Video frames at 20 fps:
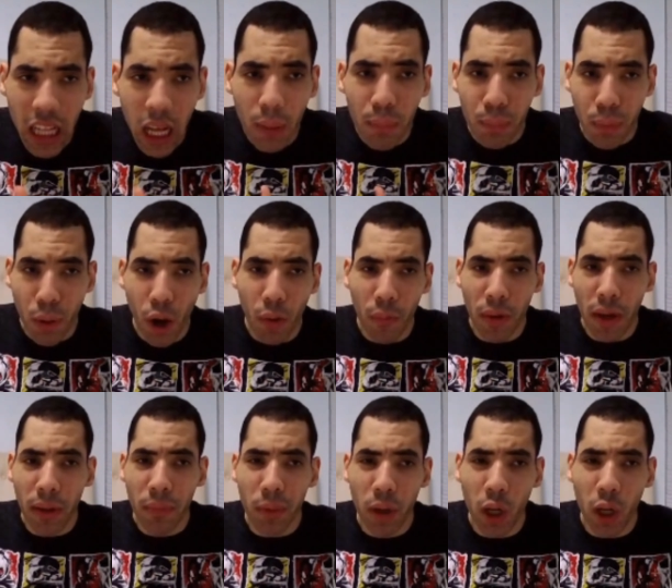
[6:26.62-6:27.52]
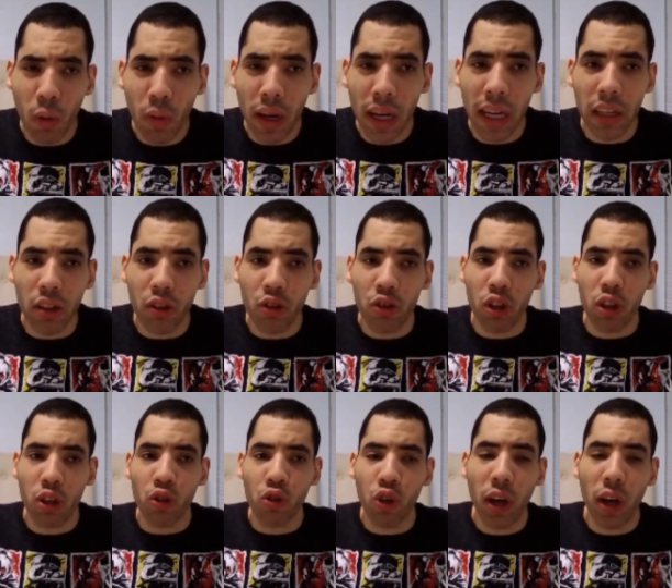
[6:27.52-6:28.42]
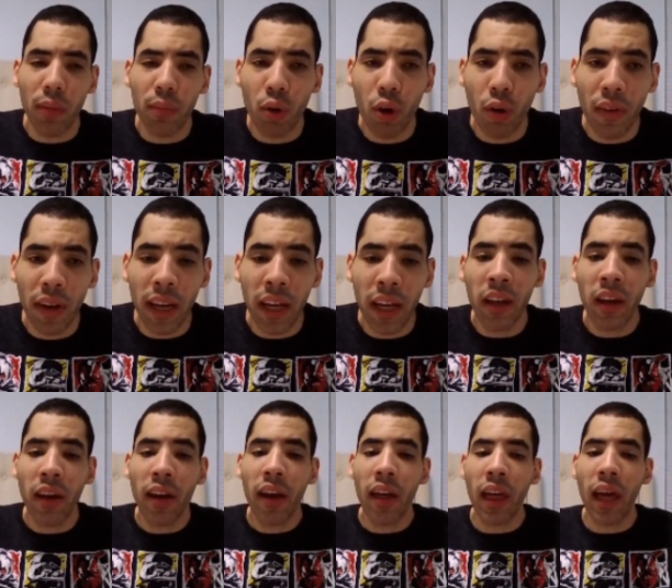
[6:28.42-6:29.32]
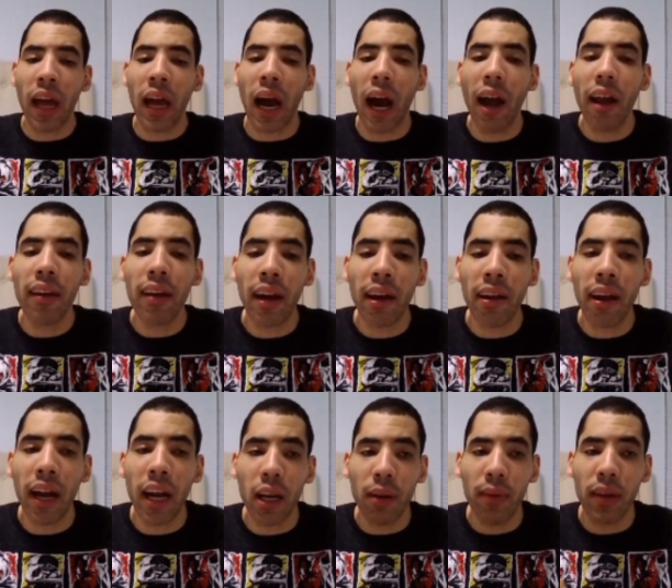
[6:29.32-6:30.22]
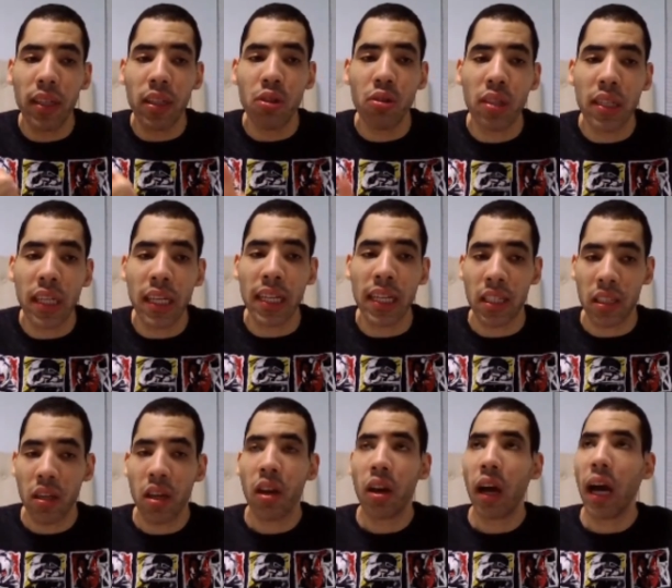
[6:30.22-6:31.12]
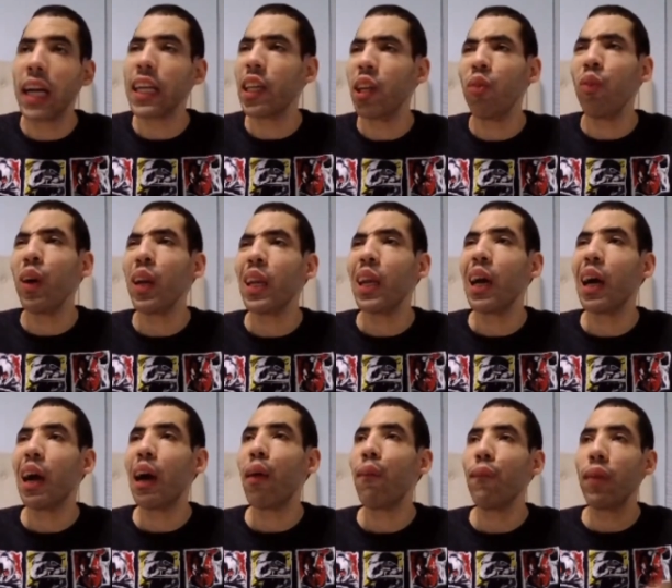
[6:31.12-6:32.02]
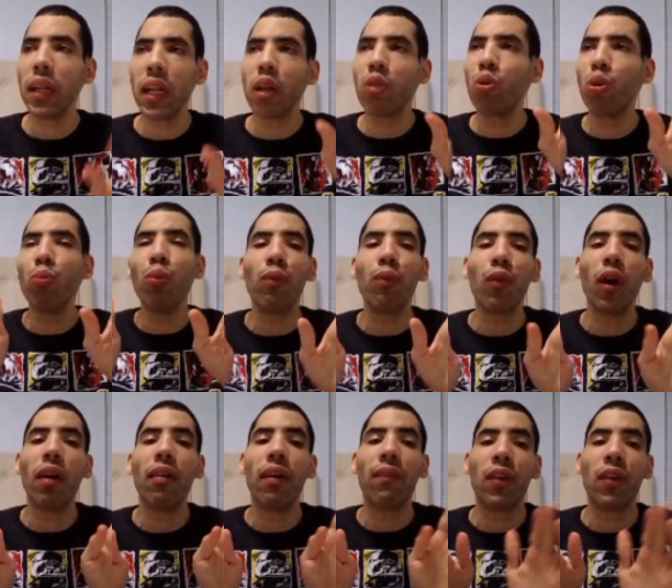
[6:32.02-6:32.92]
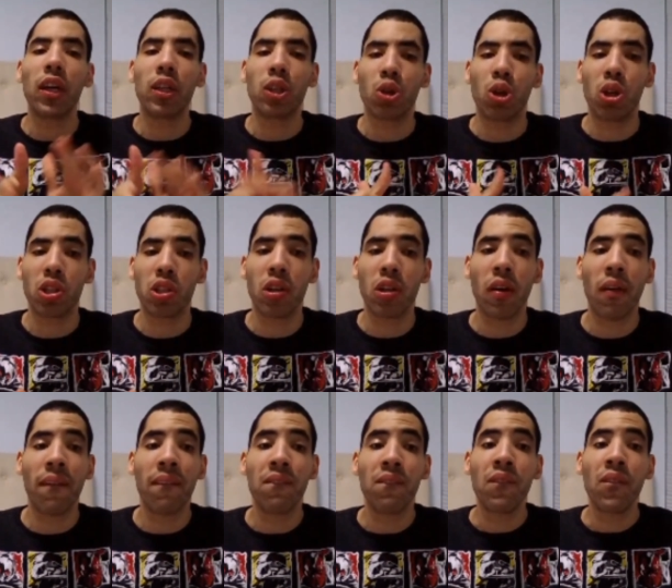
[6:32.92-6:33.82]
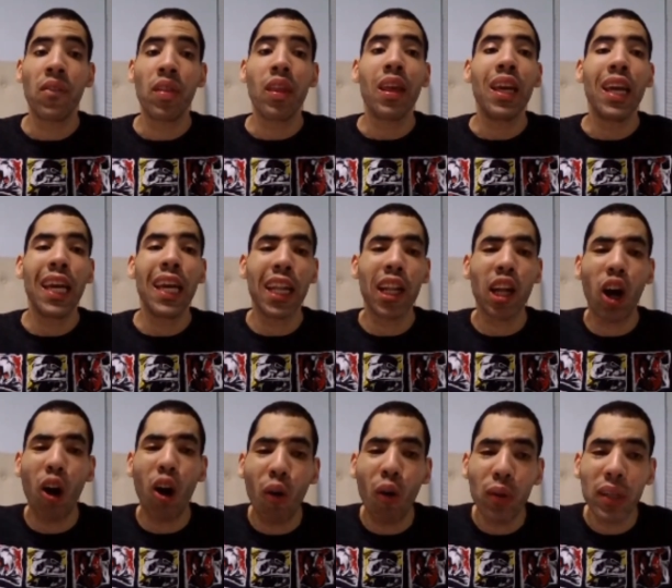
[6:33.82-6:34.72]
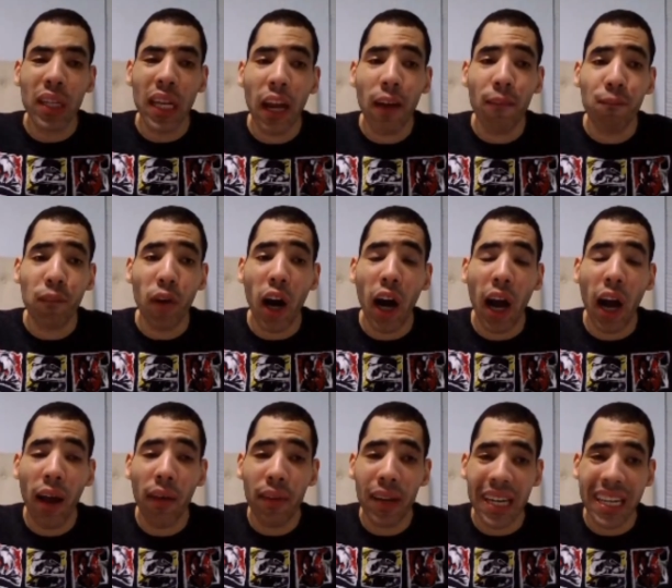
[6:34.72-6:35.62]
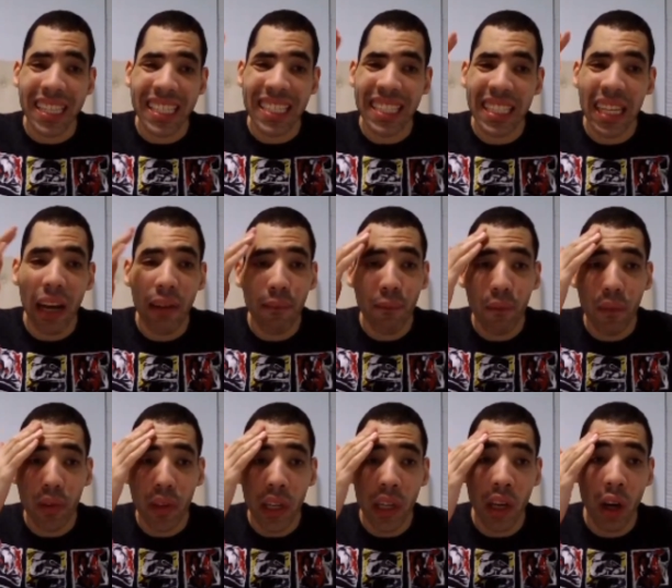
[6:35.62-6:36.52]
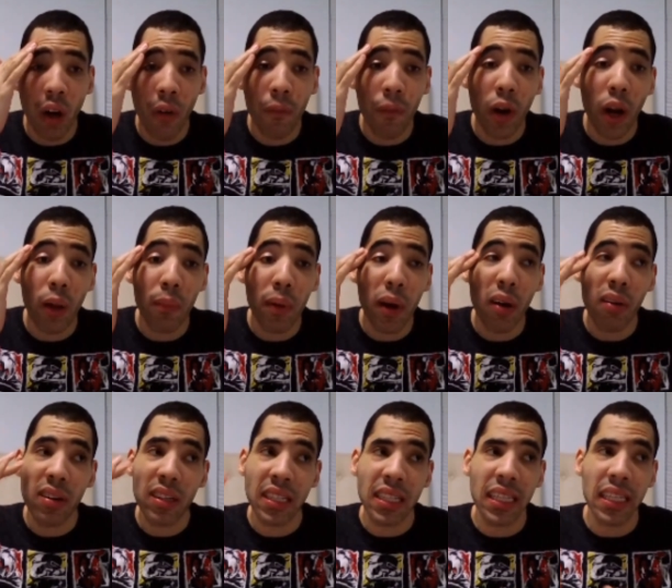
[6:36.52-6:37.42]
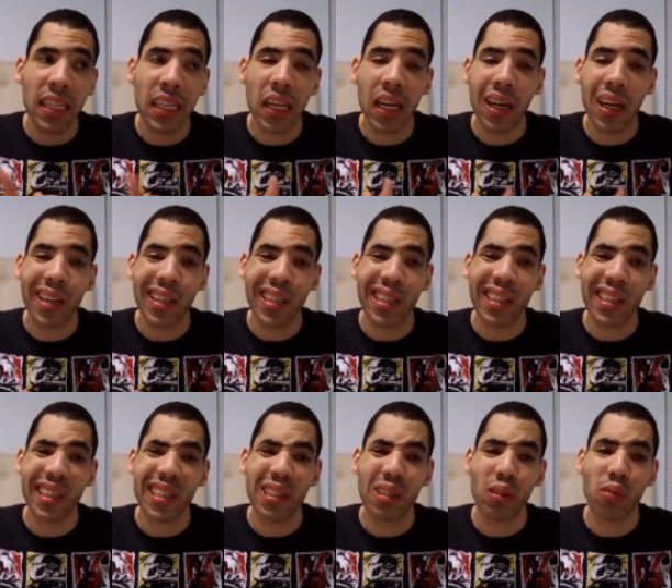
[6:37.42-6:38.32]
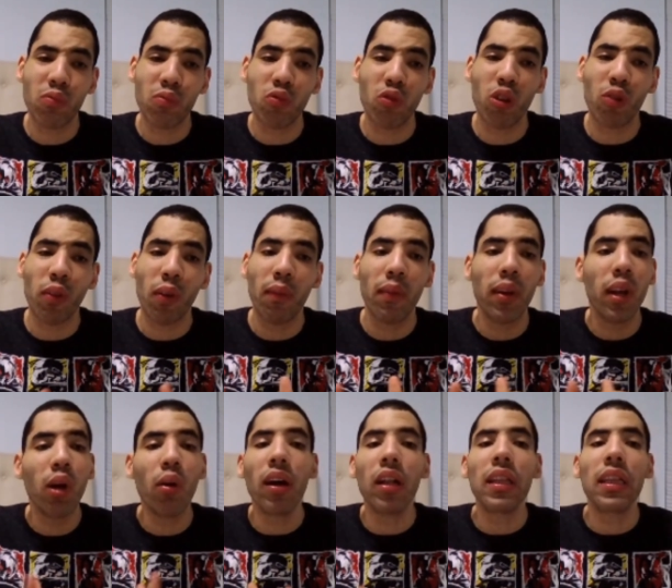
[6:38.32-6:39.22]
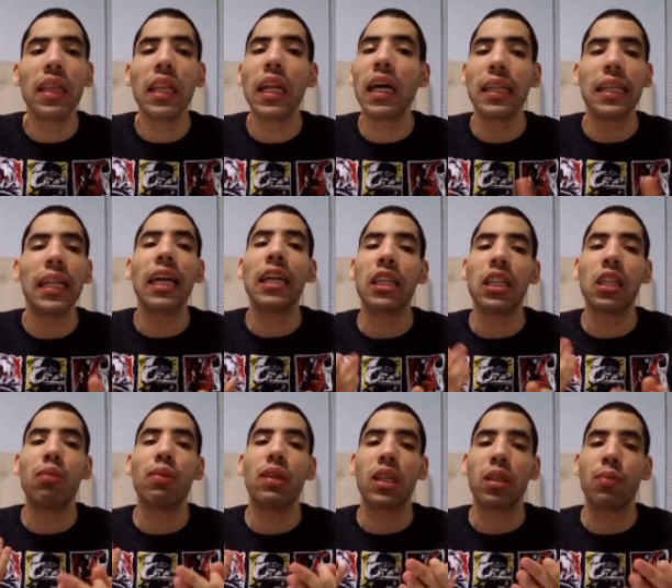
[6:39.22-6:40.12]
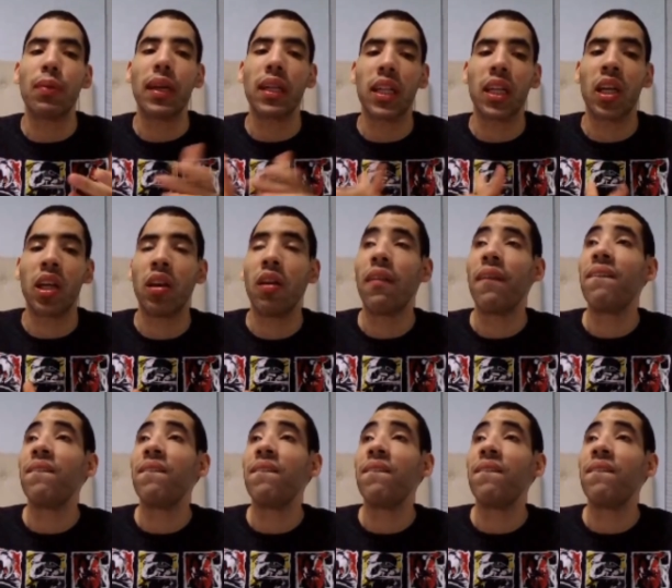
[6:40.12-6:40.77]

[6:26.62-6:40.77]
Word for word: not perfect, but you know what? It's a great movie, and I highly recommend you see this. Actually, you know what? Maybe I 2.5 out of 5 stars. It almost hit 5, except for the old one about CGI. Well, you know what? That could be expected.